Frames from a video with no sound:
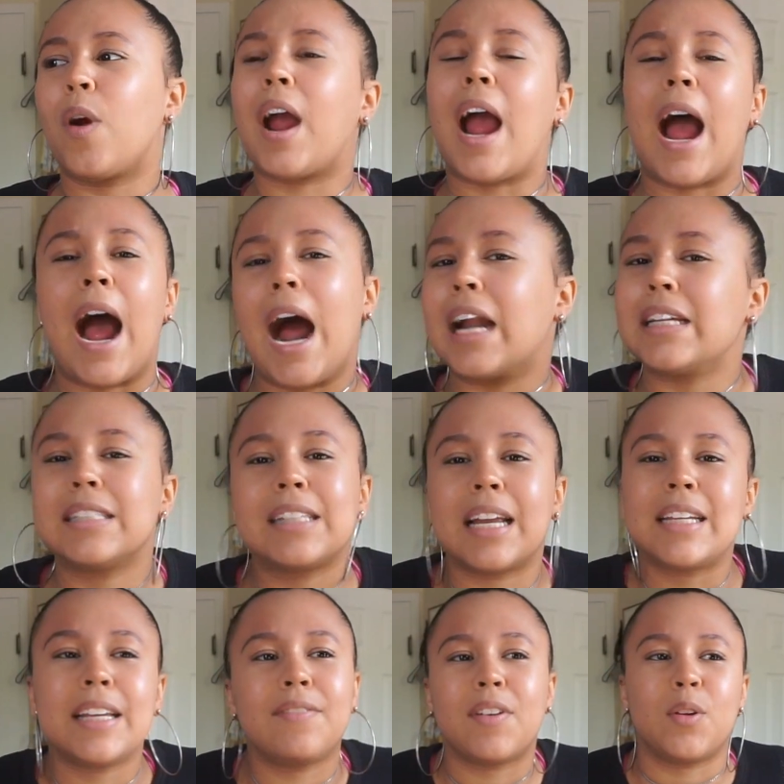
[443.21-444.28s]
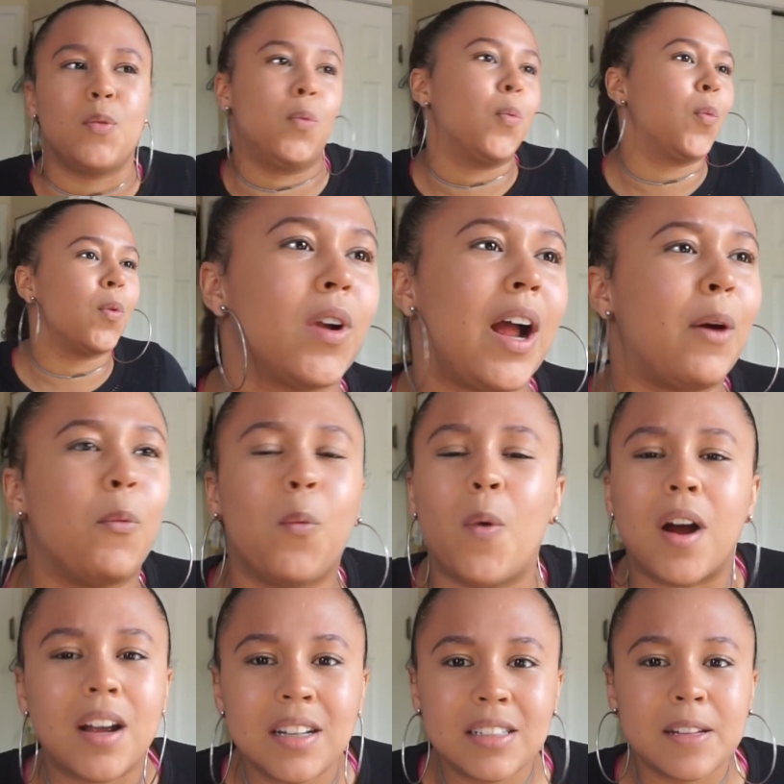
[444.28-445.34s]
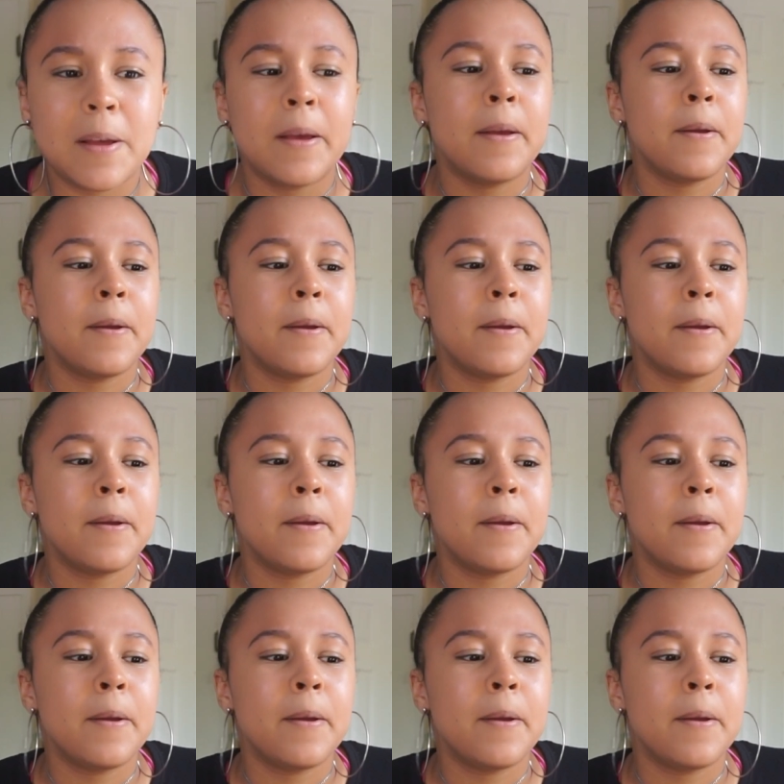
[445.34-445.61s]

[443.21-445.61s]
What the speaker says: how does that even, what?